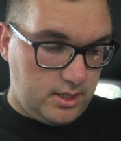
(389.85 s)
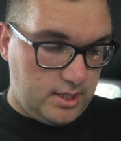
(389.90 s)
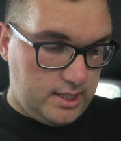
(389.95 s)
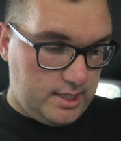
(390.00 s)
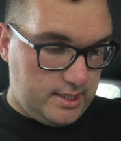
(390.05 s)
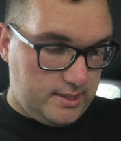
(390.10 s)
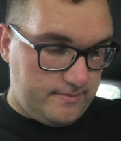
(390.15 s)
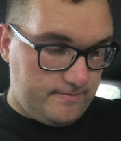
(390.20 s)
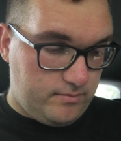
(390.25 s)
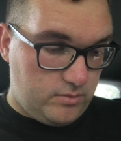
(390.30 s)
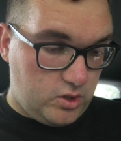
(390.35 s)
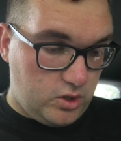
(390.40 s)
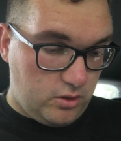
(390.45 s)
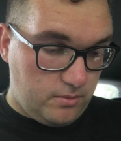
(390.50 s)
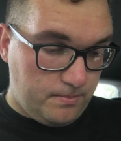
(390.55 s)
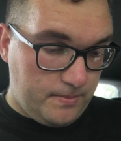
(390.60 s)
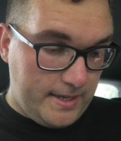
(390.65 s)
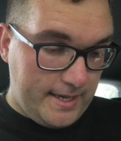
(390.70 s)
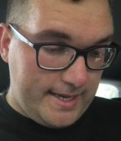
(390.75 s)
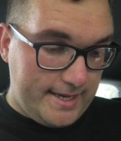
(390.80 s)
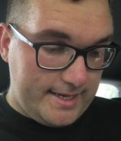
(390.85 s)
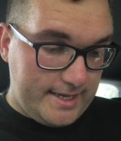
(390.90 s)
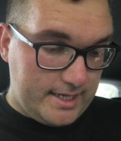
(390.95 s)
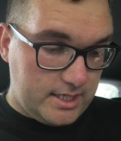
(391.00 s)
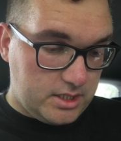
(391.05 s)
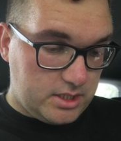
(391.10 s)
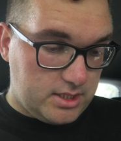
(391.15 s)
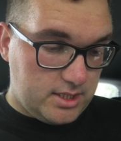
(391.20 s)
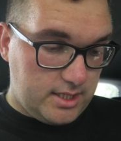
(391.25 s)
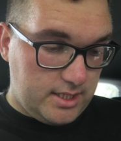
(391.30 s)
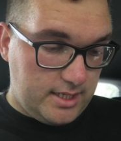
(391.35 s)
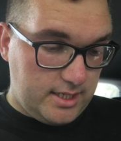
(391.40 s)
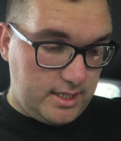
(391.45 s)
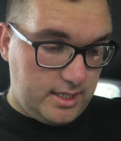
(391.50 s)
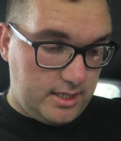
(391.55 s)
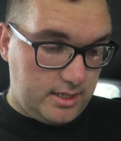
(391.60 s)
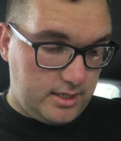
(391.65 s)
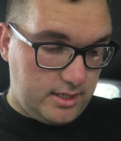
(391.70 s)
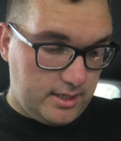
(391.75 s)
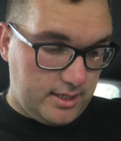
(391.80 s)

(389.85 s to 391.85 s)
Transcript: Not bad actually.